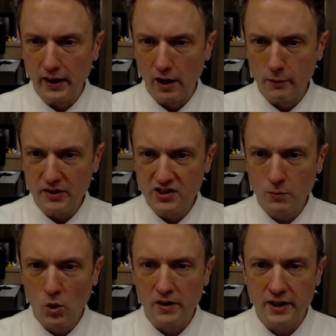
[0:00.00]
area to be
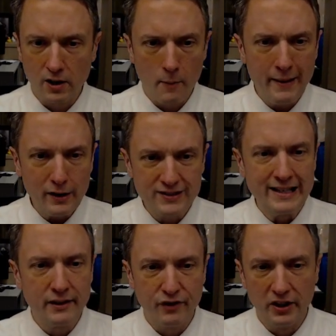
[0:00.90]
somewhere in here, about a
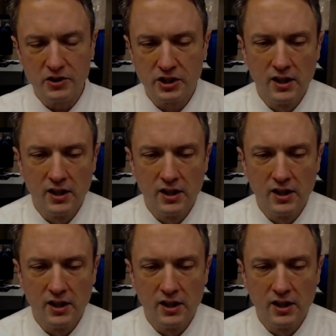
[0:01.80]
tenth of an inch